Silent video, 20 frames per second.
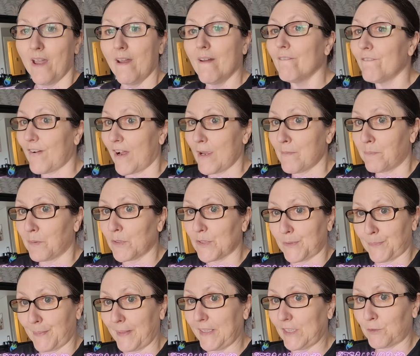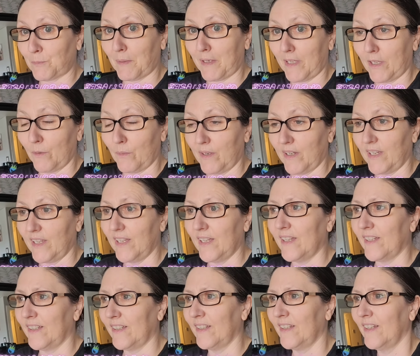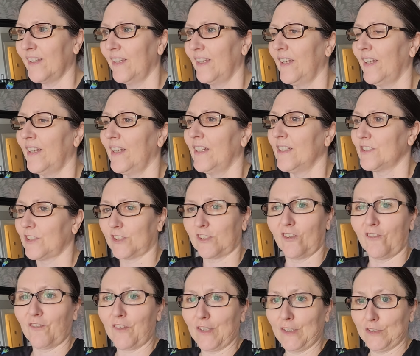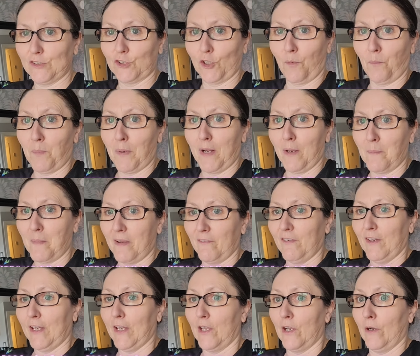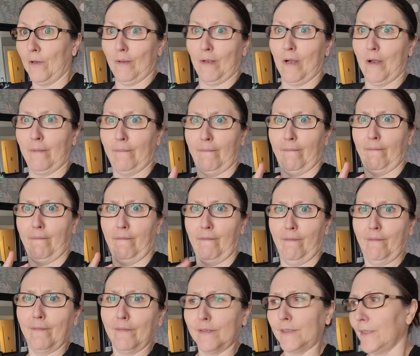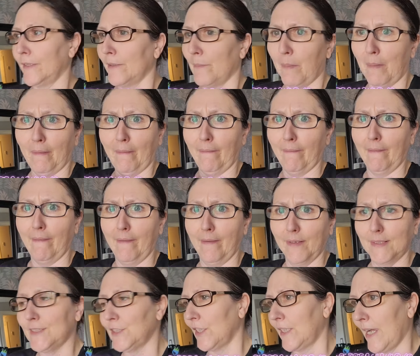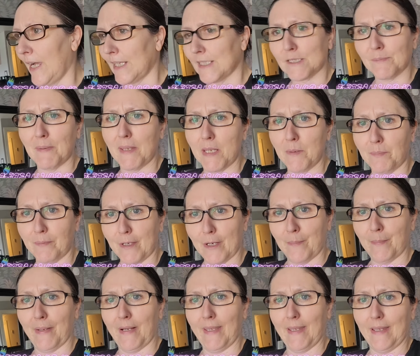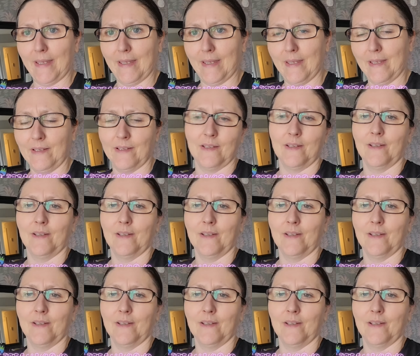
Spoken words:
fibro speech, by the way. So don't think jumping on my video and going, oh, she's a bully, she can't speak properly.